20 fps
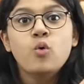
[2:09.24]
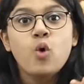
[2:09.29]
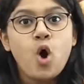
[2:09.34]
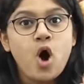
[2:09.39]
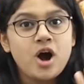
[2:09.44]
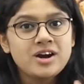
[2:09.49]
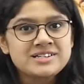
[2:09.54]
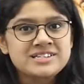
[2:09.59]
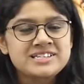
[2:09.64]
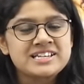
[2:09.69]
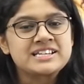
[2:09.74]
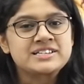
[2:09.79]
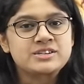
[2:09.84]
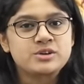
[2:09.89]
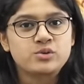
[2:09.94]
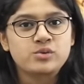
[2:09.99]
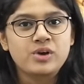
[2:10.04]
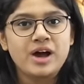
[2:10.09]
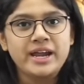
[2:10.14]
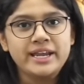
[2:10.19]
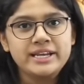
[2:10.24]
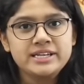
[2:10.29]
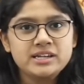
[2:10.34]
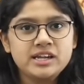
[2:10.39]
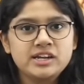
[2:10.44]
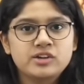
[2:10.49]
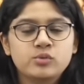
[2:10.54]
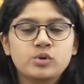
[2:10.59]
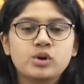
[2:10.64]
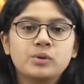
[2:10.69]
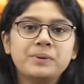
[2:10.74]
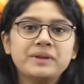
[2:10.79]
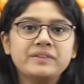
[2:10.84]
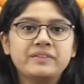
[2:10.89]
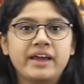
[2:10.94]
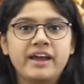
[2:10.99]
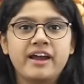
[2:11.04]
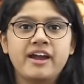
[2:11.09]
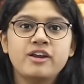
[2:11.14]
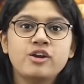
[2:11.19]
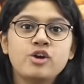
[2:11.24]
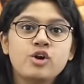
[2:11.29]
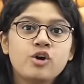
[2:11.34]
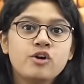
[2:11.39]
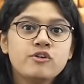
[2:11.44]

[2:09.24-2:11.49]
hot season, right? It will be there